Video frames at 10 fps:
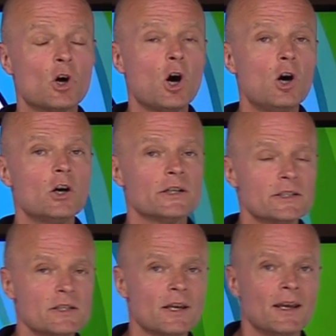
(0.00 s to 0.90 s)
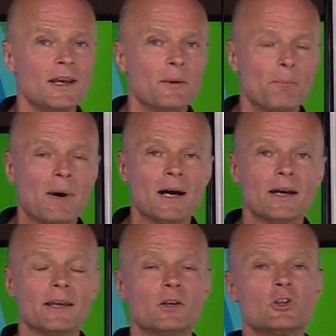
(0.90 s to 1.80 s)
caused
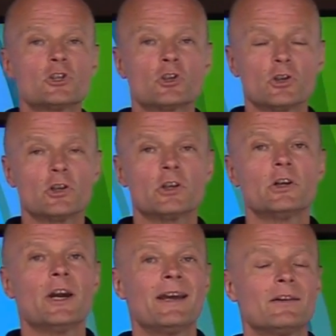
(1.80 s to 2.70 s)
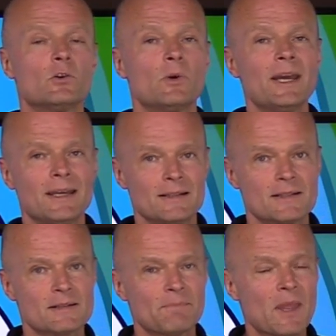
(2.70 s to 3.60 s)
by sugar and
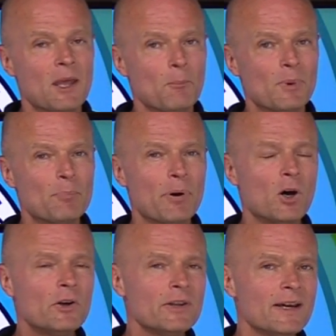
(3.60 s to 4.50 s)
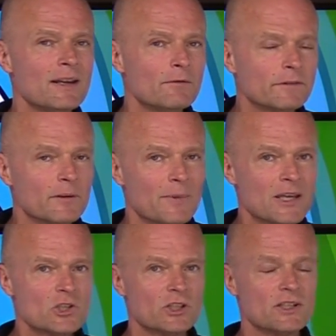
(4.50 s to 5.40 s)
grains. But part of that
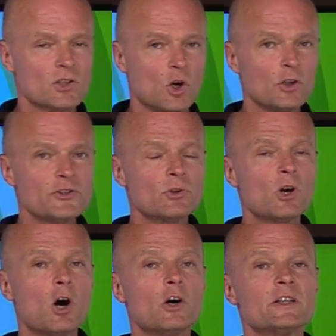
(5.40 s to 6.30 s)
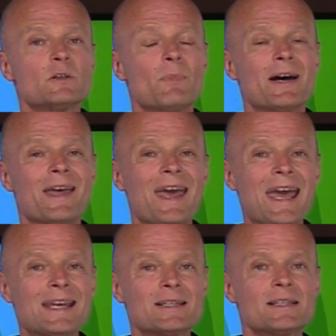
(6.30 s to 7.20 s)
inflammation is also caused by
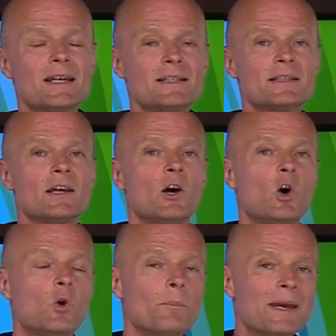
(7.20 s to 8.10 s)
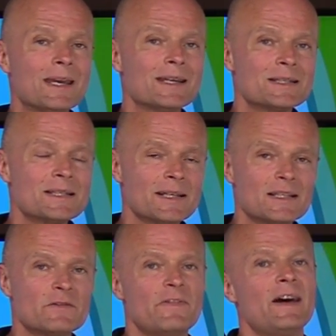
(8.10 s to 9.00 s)
excess omega
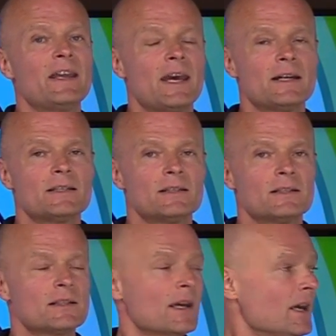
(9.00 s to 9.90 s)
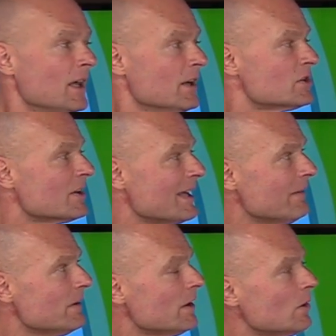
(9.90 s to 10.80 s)
6 fatty acids. So
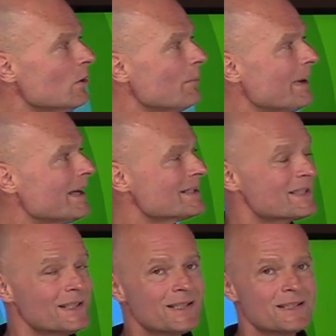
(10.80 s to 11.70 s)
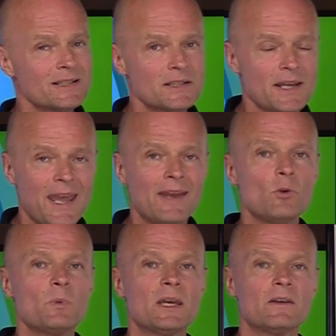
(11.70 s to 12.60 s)
even though omega-6s and
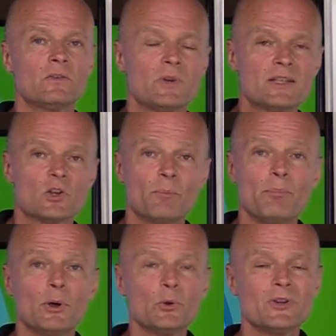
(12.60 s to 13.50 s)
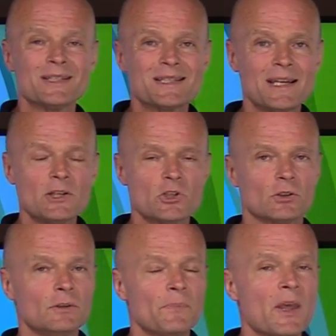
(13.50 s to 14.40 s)
omega-3s are both
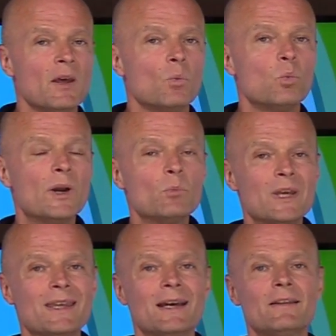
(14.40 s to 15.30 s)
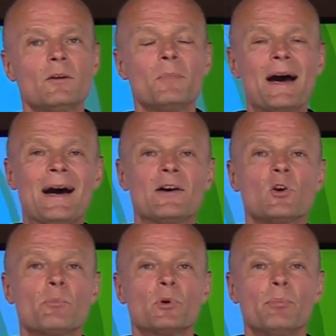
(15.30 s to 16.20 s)
essential, when we get them out
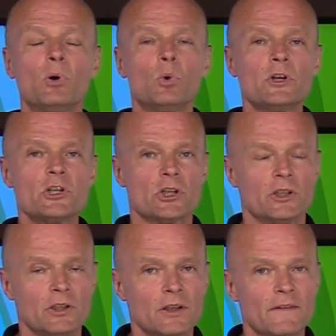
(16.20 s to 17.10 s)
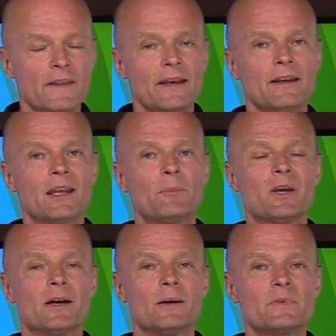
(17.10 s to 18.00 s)
of proportion, then it
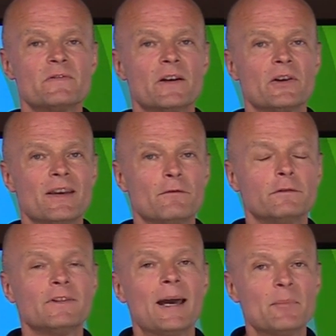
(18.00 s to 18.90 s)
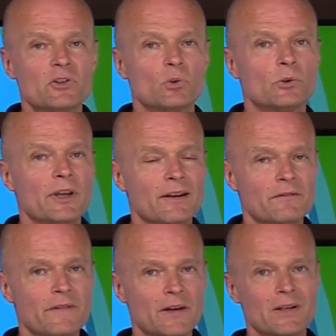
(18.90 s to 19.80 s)
becomes very inflammatory
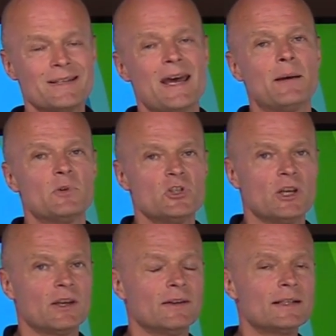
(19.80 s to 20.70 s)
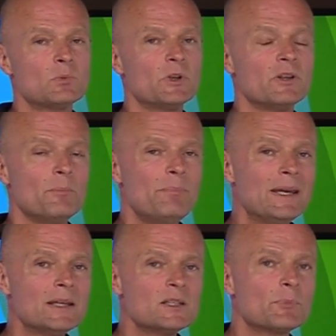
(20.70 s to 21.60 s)
and very damaging. And that's one of the
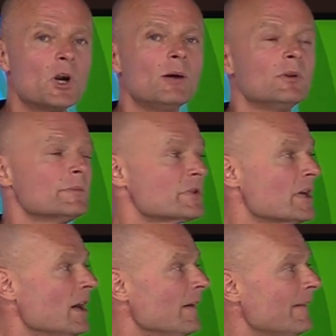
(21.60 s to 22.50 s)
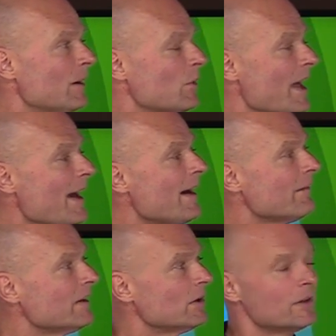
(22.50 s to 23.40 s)
biggest problems that we
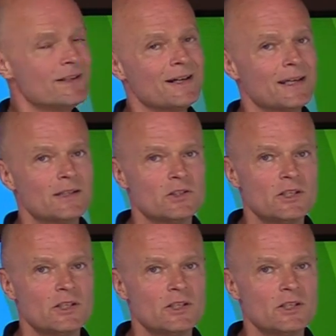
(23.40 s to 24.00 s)
have in our diet